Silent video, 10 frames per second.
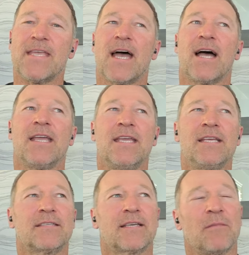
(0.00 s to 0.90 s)
Yeah,
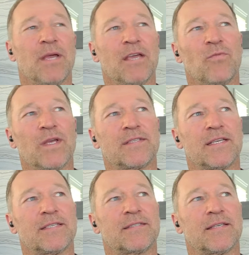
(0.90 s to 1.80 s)
he's coming with
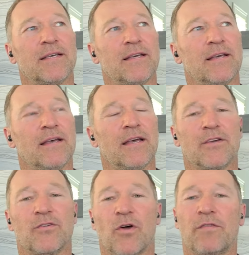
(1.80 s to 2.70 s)
his
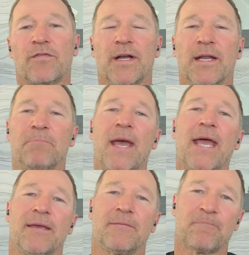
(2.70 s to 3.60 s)
girlfriend in
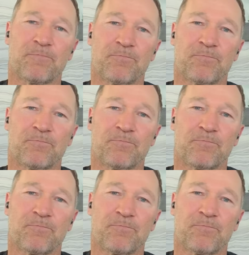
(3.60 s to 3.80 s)
May.